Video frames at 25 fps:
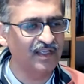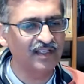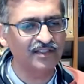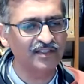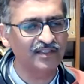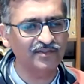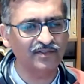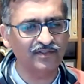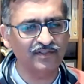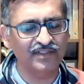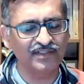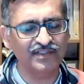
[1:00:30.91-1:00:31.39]

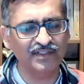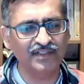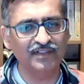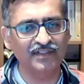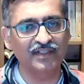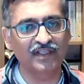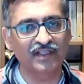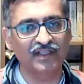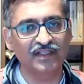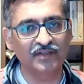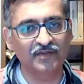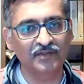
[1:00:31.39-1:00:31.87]
So
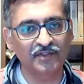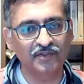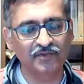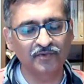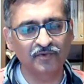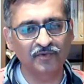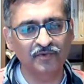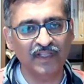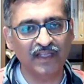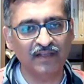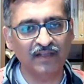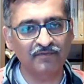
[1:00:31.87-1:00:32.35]
listen, you
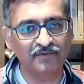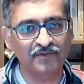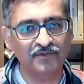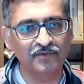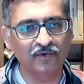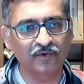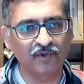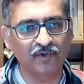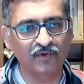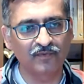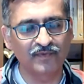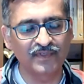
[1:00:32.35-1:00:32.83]
don't have
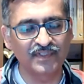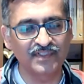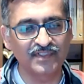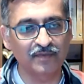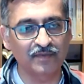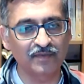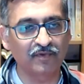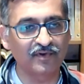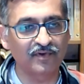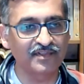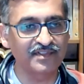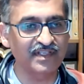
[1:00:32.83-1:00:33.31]
to always
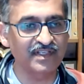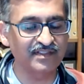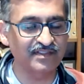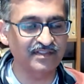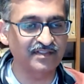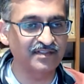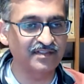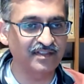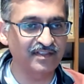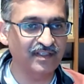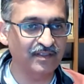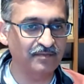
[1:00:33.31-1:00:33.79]
apologize
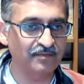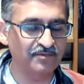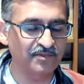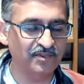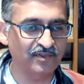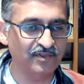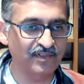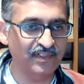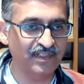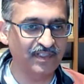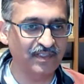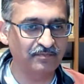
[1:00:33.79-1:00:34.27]
and say, I'm
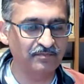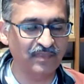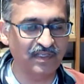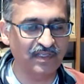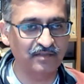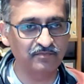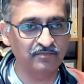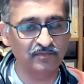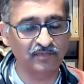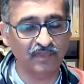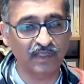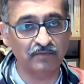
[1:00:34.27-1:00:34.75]
sorry,
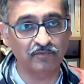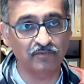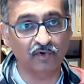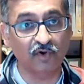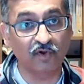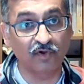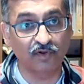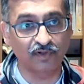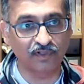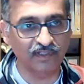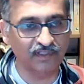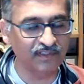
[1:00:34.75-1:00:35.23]
I'm
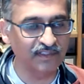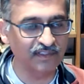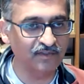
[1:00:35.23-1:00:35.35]
wrong.